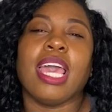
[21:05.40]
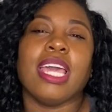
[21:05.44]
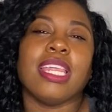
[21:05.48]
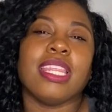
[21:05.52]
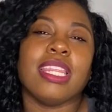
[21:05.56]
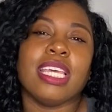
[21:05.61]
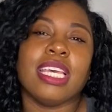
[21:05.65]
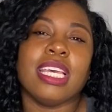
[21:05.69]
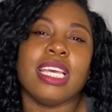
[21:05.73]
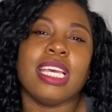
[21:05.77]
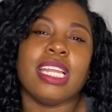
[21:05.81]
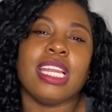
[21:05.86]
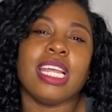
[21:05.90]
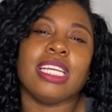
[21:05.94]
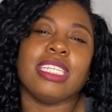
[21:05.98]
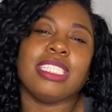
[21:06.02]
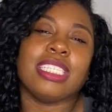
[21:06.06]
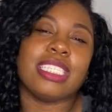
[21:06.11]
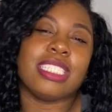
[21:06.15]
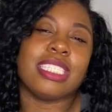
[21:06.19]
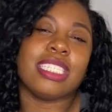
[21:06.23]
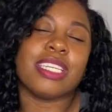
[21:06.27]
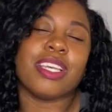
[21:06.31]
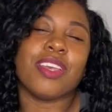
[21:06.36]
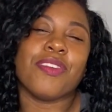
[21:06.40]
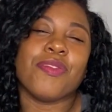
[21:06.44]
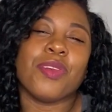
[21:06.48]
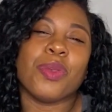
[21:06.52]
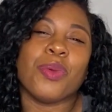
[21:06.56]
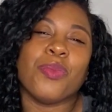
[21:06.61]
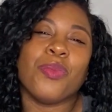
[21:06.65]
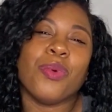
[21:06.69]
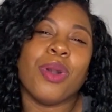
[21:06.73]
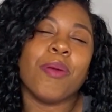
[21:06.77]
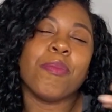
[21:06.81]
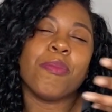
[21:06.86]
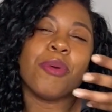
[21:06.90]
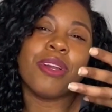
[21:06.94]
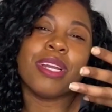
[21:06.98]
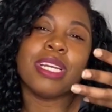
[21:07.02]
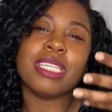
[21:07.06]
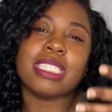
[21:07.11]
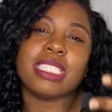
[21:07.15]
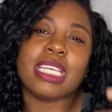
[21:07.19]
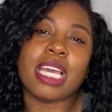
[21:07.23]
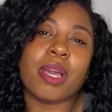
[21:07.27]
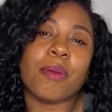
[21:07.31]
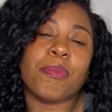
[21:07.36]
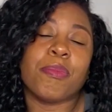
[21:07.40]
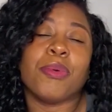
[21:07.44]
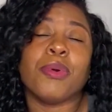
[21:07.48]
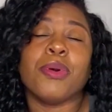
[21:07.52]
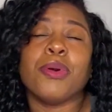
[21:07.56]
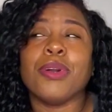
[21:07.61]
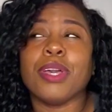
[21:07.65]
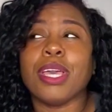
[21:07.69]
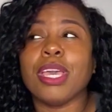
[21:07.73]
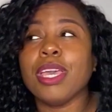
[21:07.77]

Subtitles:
And then just to give you one more example,